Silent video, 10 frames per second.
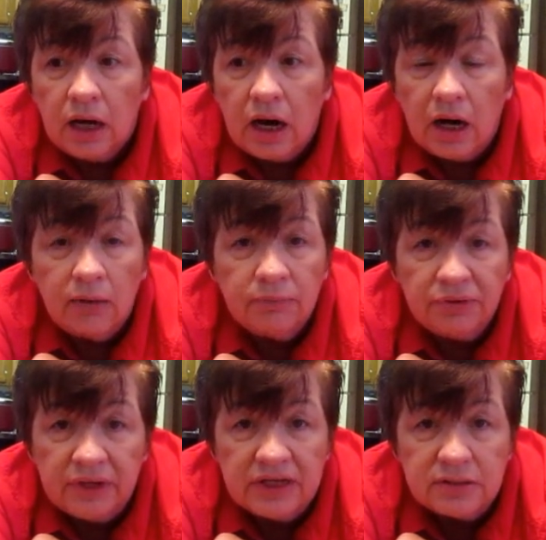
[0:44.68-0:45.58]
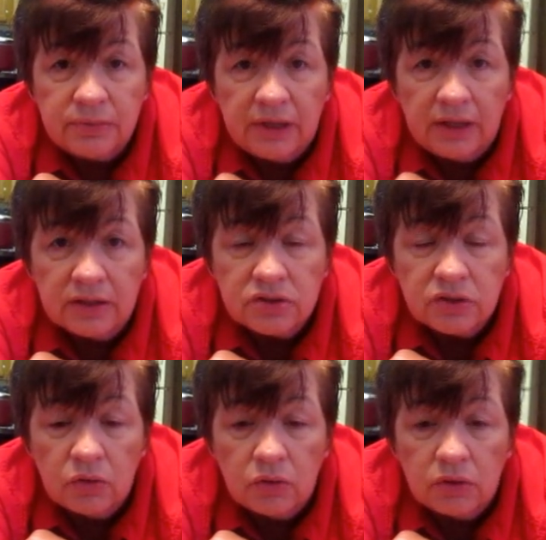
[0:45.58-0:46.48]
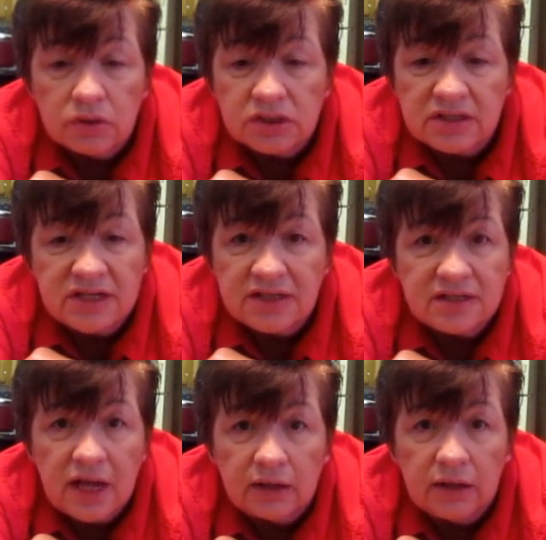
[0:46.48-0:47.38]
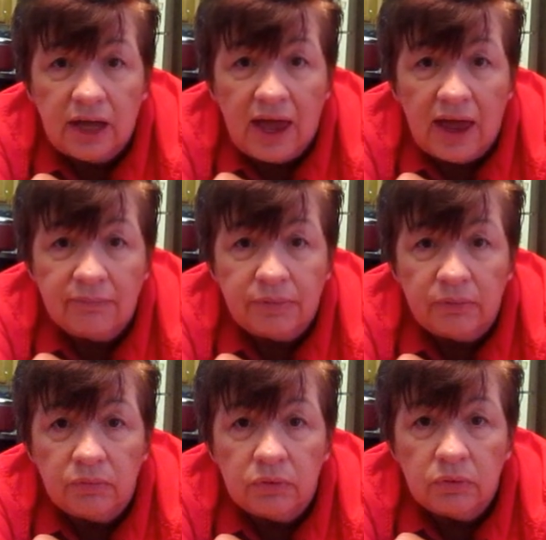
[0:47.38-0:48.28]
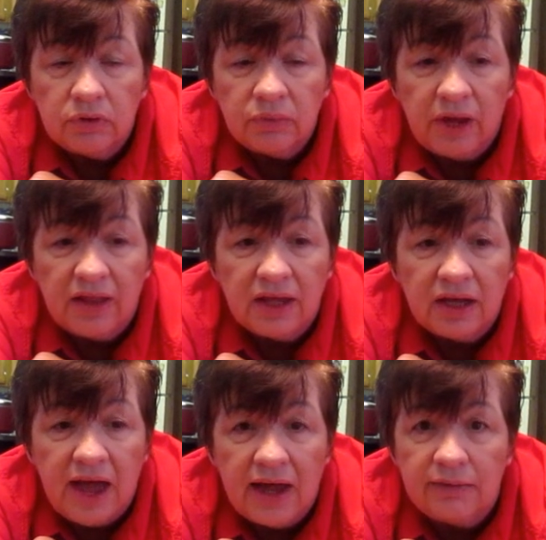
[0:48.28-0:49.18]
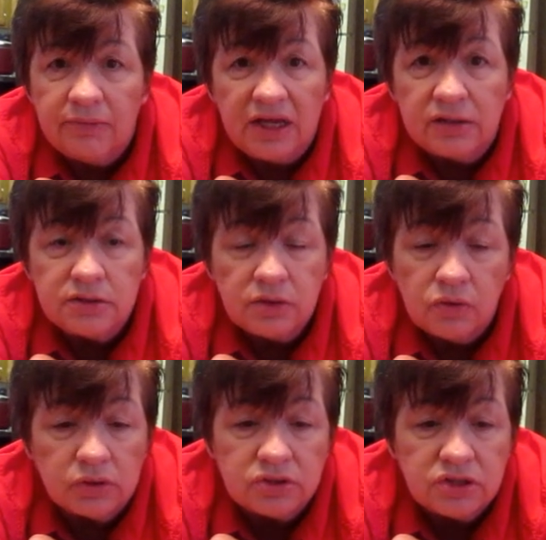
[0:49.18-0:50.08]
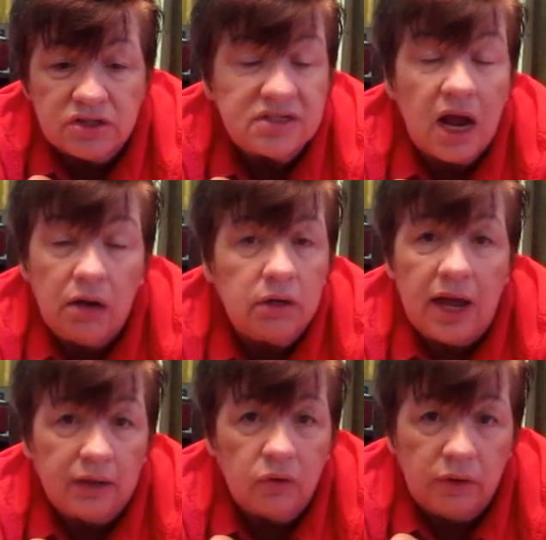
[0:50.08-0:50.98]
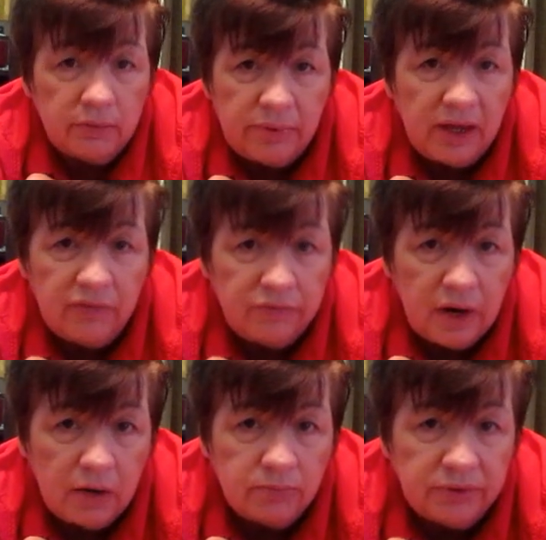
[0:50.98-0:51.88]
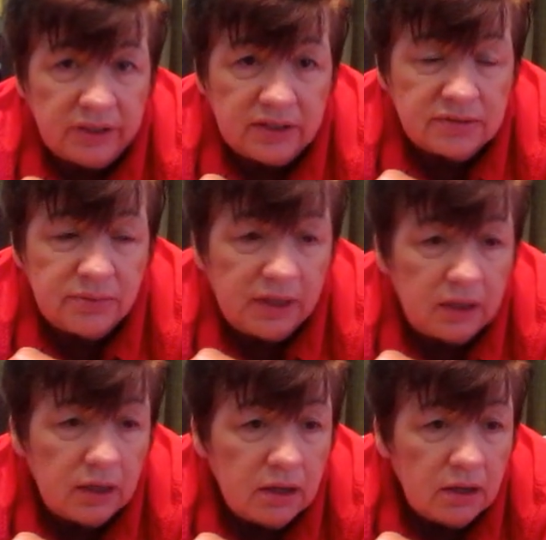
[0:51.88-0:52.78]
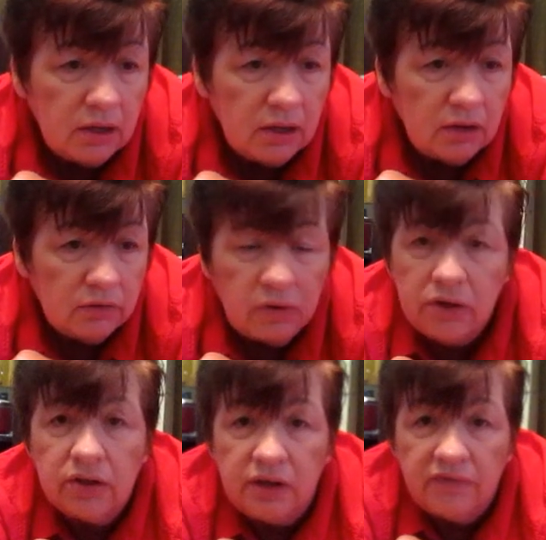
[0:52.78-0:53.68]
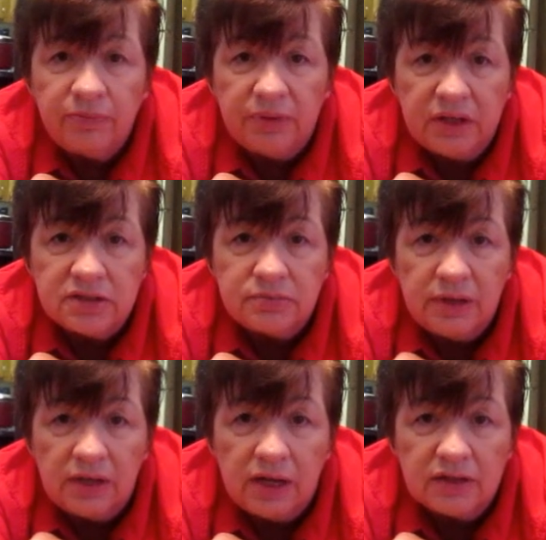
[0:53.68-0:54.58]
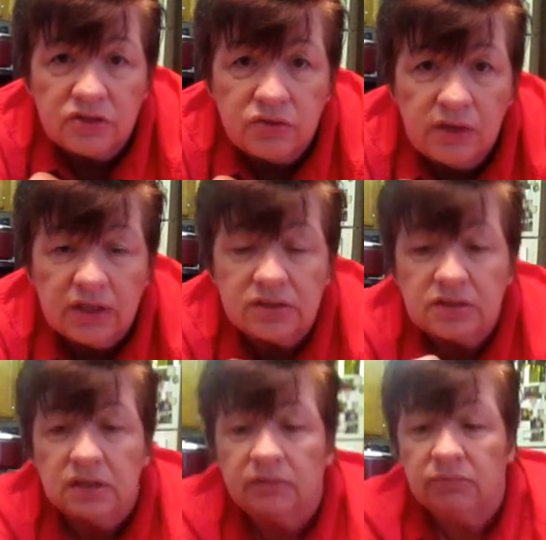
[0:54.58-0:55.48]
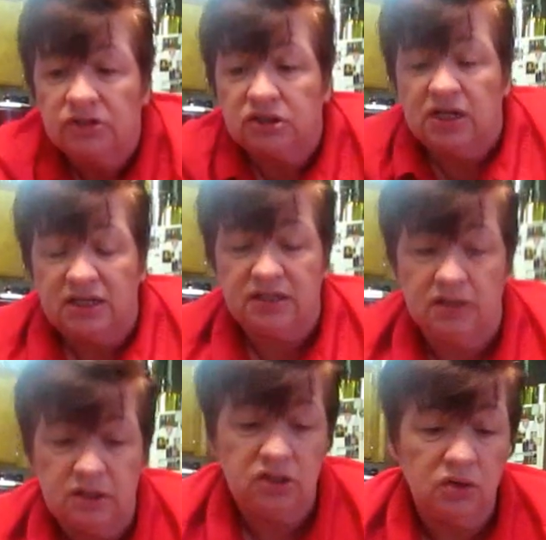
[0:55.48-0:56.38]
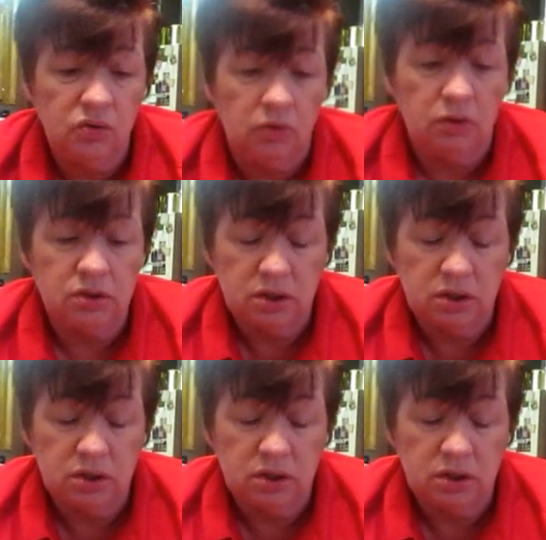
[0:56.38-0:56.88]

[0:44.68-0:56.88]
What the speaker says: armed policemen in the schools, because that's not going to happen. With the way the economy is, schools just are not going to pay for armed policemen. There aren't enough policemen on the streets, much less in the schools.